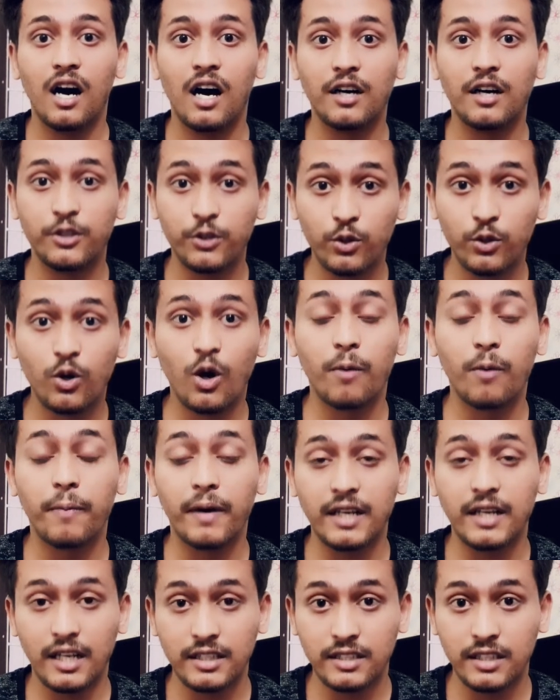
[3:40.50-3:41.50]
Europe
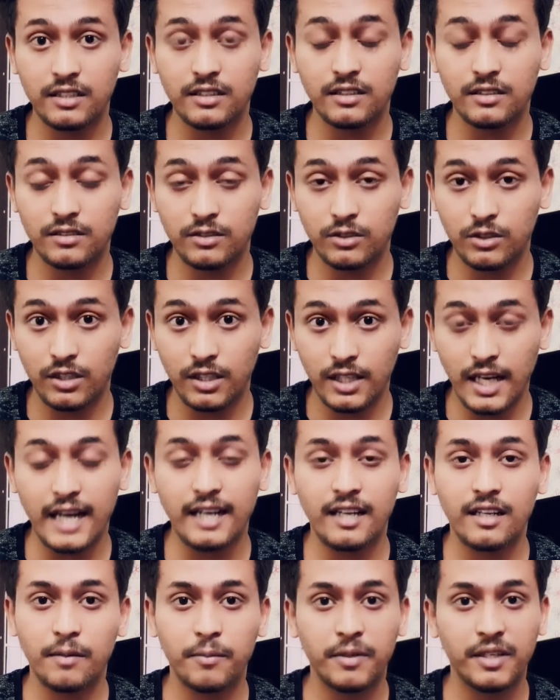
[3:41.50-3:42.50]
and other
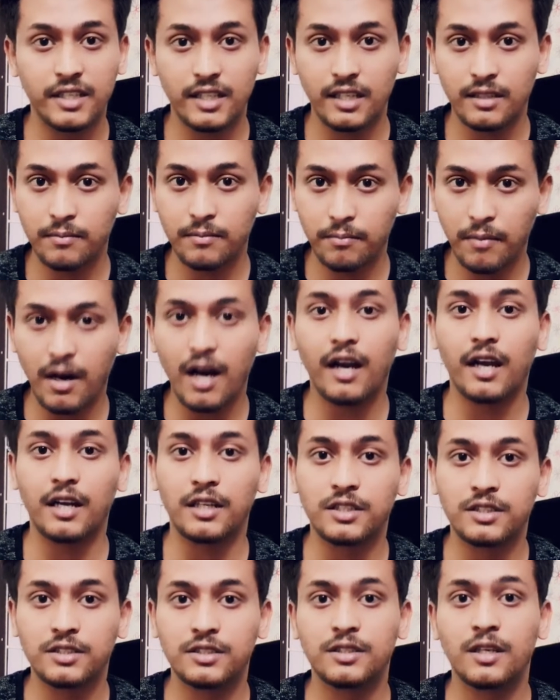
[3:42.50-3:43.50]
Latin American
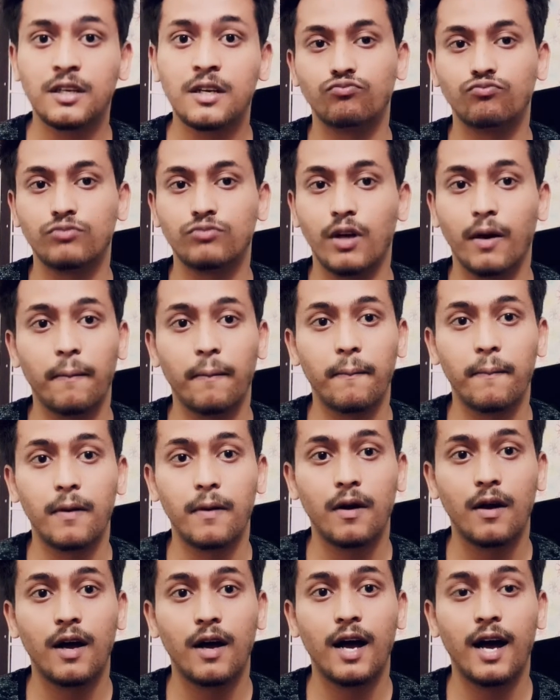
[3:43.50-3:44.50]
markets.
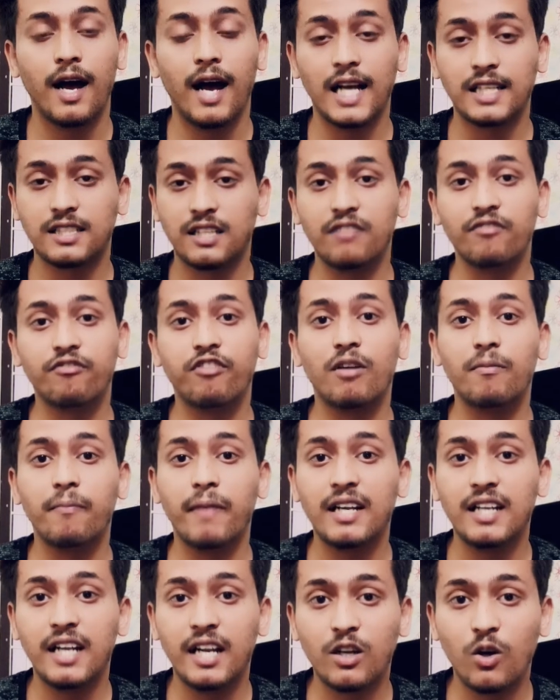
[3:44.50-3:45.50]
As confirmed by
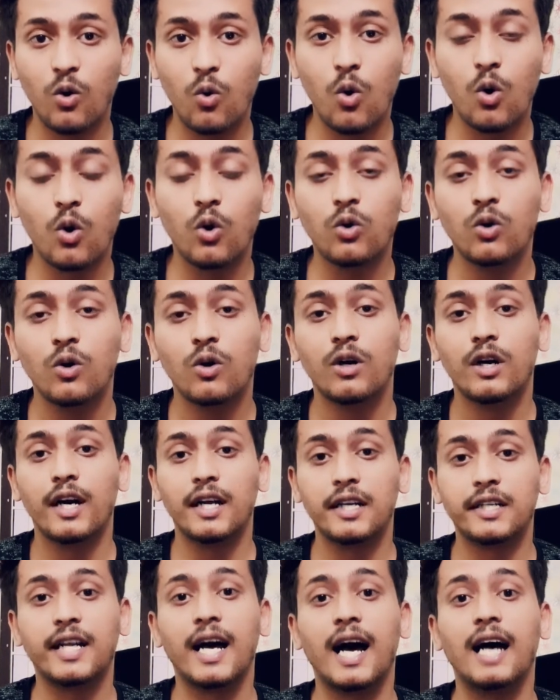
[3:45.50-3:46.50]
Lenovo,
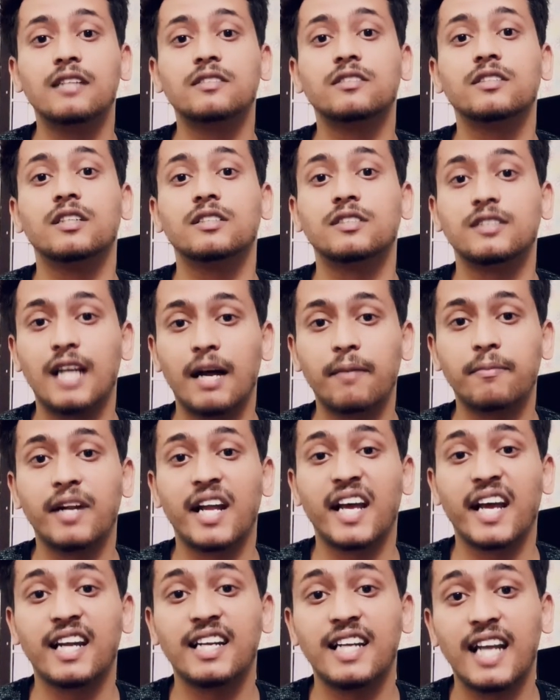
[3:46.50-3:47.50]
it has a
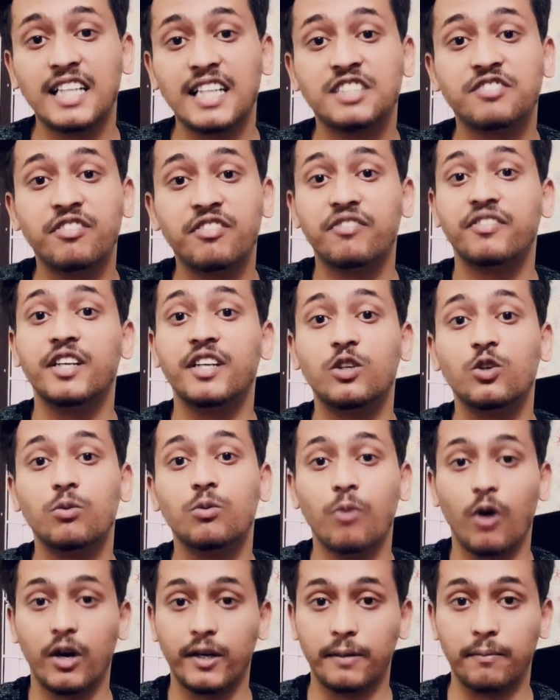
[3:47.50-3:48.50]
Snapdragon X52
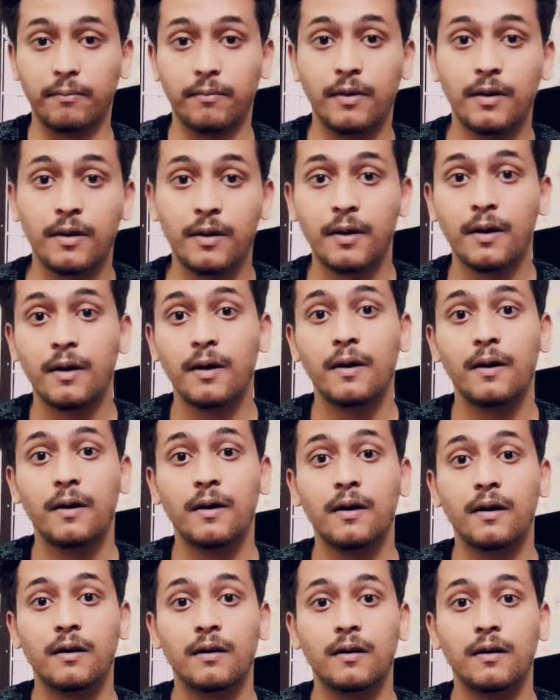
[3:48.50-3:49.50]
modem.
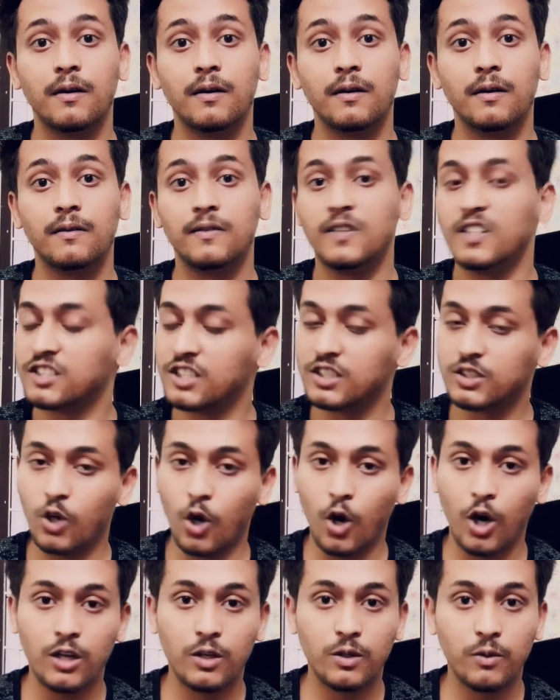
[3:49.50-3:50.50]
This is
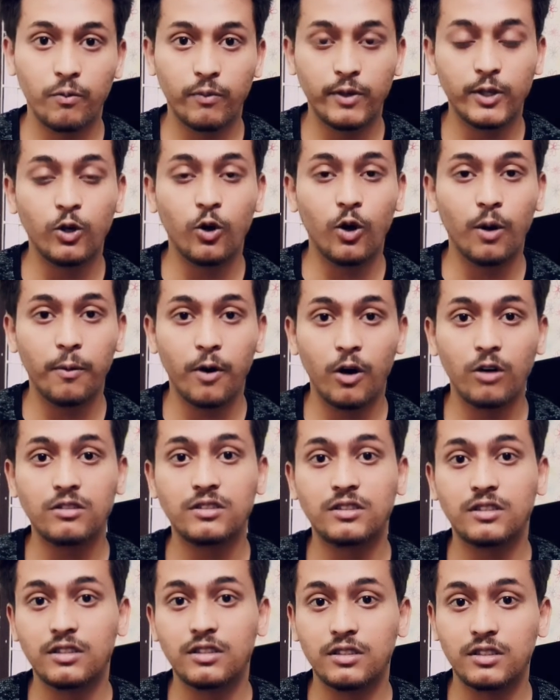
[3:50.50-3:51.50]
all we know about
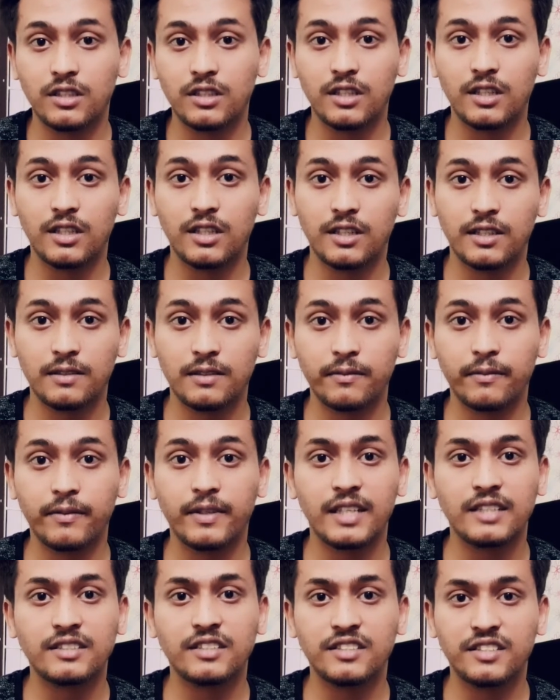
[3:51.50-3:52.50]
the
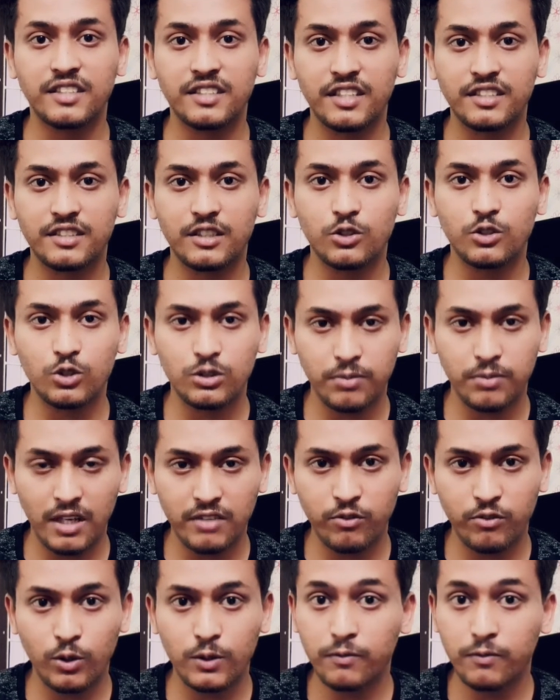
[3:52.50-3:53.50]
Razr Generation 2
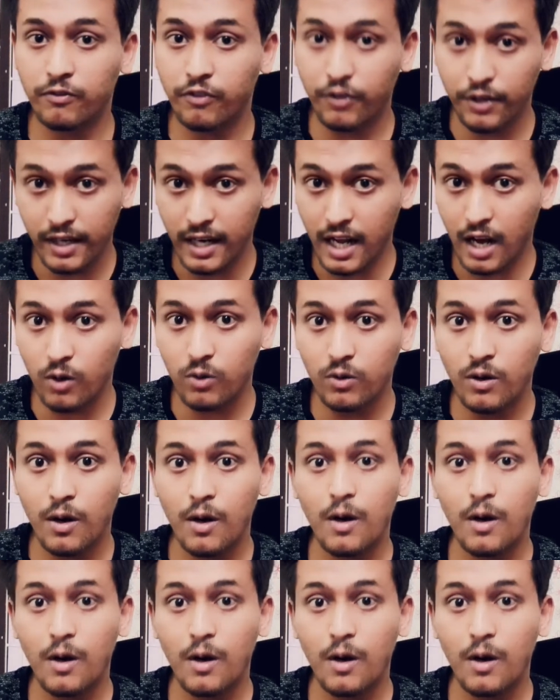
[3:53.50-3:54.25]
smartphone for now,